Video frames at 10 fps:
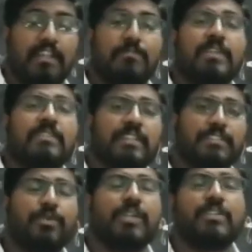That means it
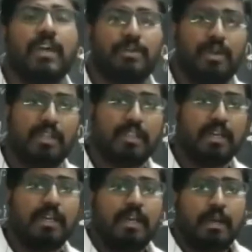is going to acquire
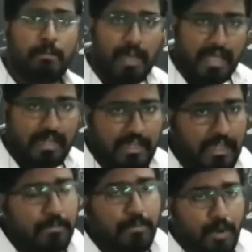the
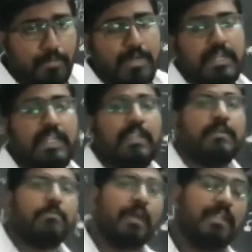magnetic property
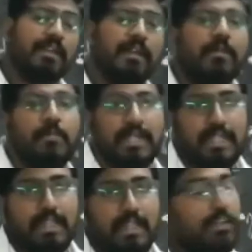by the
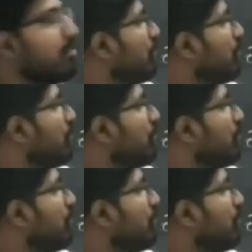material